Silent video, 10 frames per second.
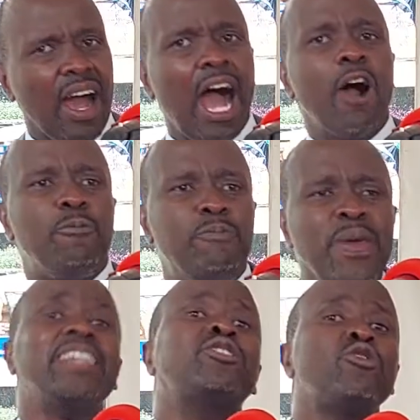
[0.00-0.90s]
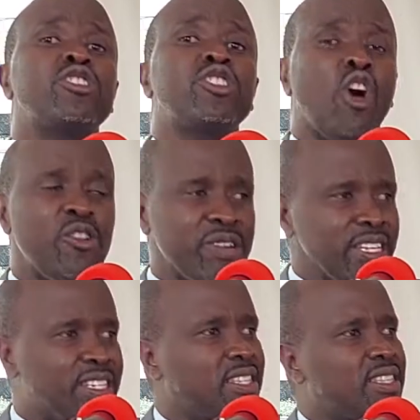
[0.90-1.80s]
I'll pick two
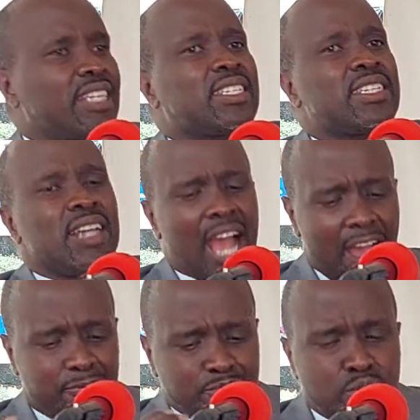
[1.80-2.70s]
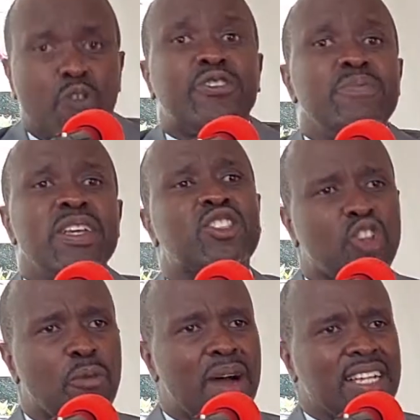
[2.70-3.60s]
stories that have moved me
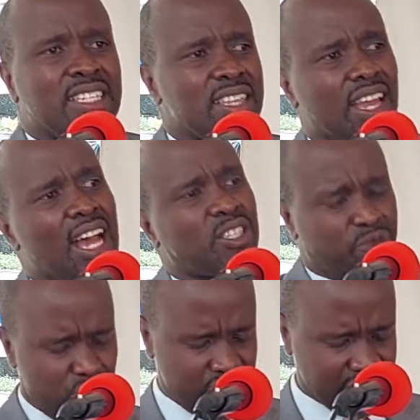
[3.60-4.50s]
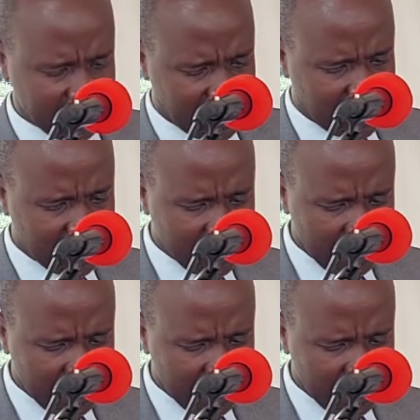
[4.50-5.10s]
so much in the last few years.